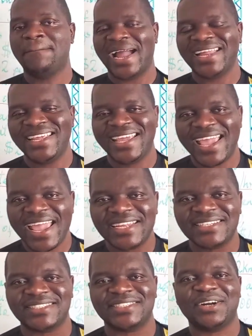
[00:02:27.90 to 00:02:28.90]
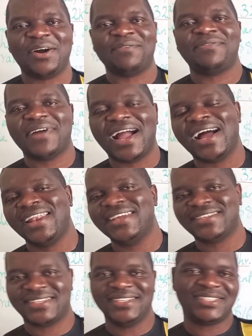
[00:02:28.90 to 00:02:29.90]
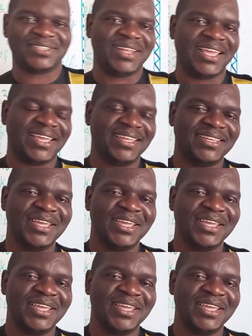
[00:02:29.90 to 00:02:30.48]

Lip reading: By the end of our lesson today,